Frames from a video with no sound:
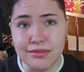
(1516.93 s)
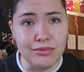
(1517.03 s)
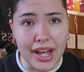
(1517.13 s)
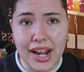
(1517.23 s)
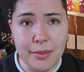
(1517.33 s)

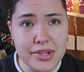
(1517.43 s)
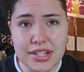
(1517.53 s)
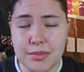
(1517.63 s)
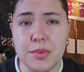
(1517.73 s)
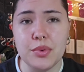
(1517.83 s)
That happens
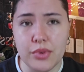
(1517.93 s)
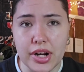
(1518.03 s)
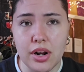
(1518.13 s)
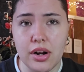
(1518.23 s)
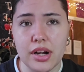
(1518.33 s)
to me with
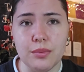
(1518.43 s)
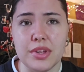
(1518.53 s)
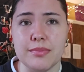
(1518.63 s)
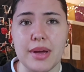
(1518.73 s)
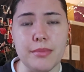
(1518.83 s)
Red Heart
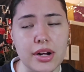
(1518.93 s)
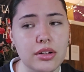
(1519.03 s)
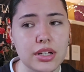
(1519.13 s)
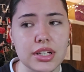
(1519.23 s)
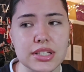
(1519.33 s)
with my metal
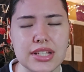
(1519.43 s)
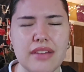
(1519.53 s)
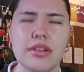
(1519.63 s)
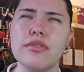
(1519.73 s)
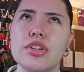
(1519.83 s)
hooks.
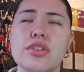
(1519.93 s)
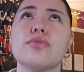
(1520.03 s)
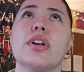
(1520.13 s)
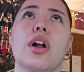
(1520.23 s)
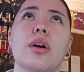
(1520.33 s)
I've never
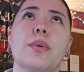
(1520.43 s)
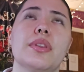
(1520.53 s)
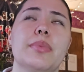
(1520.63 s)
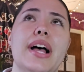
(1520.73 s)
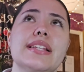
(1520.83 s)
used Red Heart with
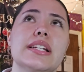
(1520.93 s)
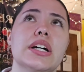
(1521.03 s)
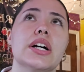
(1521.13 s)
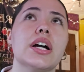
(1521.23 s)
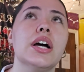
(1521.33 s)
the plastic
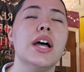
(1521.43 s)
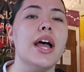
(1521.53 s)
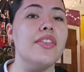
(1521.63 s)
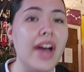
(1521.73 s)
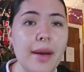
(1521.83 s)
hook.
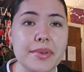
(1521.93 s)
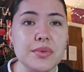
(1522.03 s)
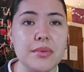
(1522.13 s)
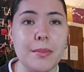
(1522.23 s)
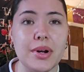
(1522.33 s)
That happens
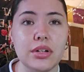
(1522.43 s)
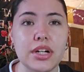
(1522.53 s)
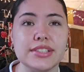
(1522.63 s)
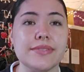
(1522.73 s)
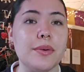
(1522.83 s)
with my metal
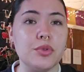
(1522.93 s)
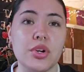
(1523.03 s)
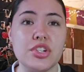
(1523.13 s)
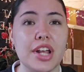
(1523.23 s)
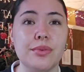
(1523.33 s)
hooks if I'm
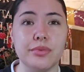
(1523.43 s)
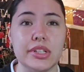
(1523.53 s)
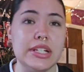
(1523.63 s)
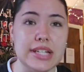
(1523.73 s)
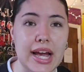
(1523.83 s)
crocheting
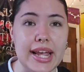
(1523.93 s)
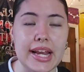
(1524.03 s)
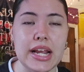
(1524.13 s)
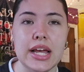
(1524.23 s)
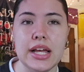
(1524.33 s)
really
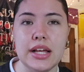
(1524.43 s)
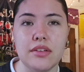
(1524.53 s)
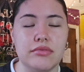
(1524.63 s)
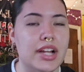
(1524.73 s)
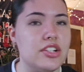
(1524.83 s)
tight.
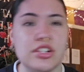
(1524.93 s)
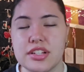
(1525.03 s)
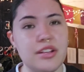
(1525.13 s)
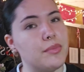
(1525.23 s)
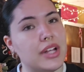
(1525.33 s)
That's just
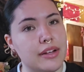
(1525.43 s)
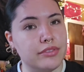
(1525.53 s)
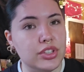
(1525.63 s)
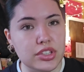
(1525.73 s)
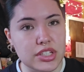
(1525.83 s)
something I've
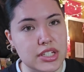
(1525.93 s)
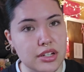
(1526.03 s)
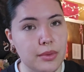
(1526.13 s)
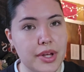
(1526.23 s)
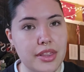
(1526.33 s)
learned to
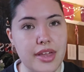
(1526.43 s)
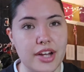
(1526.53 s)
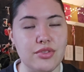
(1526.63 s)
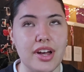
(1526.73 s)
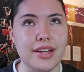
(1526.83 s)
deal with. I
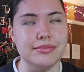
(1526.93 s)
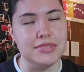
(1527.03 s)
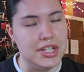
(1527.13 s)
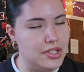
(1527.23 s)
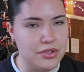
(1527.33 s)
try
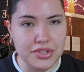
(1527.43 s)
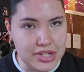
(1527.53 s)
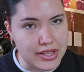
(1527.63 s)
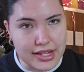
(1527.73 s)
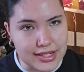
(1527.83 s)
not to
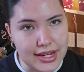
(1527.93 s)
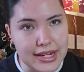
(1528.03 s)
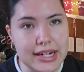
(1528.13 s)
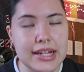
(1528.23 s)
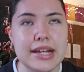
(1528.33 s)
crochet that
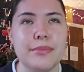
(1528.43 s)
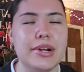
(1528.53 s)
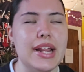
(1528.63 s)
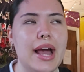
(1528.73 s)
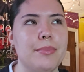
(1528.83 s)
tight, but
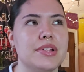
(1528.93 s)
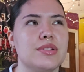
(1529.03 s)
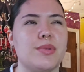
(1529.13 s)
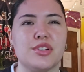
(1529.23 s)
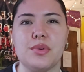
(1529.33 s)
it happens,
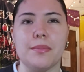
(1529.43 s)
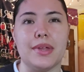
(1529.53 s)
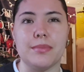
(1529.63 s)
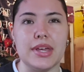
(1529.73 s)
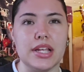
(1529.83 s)
especially when I'm
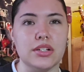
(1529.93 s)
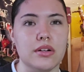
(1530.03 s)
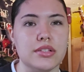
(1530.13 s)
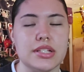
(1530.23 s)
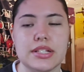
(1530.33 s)
like making
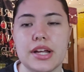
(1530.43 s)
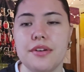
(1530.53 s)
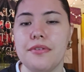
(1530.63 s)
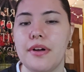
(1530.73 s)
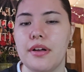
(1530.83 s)
dolls and stuff.